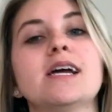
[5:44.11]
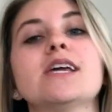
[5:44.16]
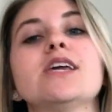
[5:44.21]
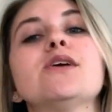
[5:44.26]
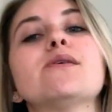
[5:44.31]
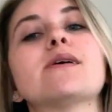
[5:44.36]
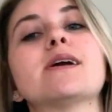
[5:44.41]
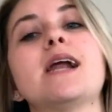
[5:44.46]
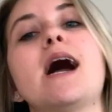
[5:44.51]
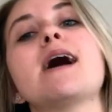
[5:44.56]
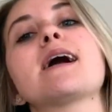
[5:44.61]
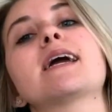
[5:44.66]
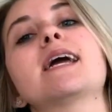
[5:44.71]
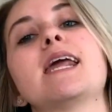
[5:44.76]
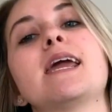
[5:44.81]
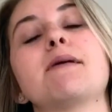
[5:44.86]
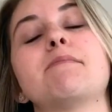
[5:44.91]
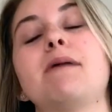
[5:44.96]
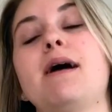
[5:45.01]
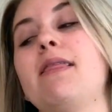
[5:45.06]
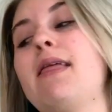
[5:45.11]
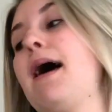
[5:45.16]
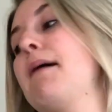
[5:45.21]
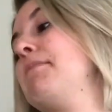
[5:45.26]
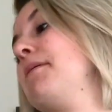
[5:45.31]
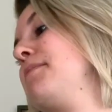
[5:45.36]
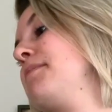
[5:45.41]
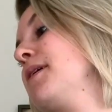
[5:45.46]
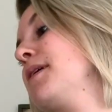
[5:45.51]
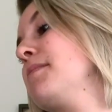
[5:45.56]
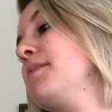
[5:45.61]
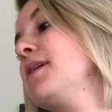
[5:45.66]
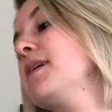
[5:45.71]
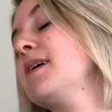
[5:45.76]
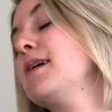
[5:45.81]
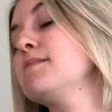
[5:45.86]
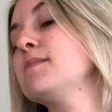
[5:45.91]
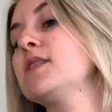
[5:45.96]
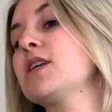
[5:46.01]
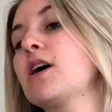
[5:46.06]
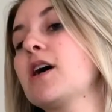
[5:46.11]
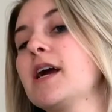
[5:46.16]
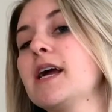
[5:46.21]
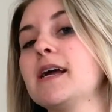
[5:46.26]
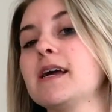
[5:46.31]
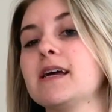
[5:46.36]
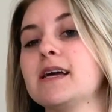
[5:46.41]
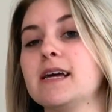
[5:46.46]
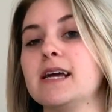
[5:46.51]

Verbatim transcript: you are not getting in my lap up here, but I'm sorry.